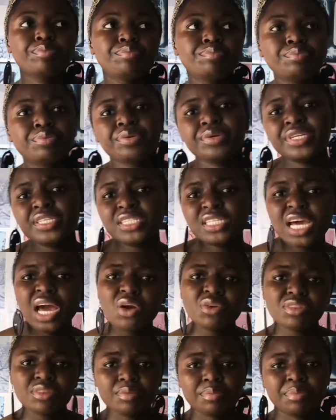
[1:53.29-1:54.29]
print
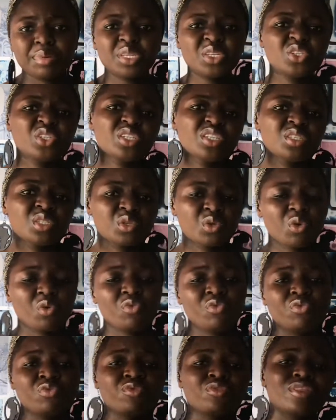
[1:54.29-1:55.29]
out the pictures
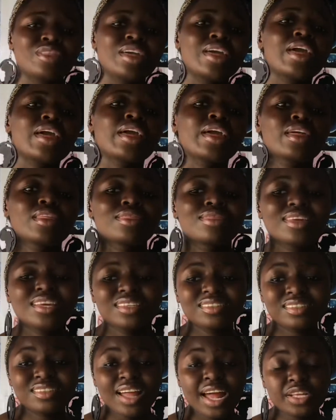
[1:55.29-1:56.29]
of the
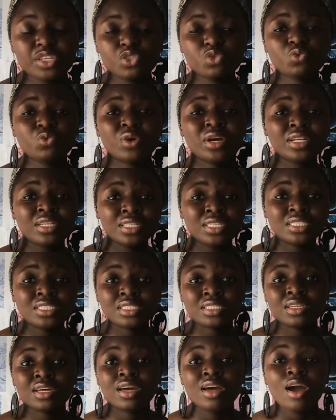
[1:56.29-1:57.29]
things that you want,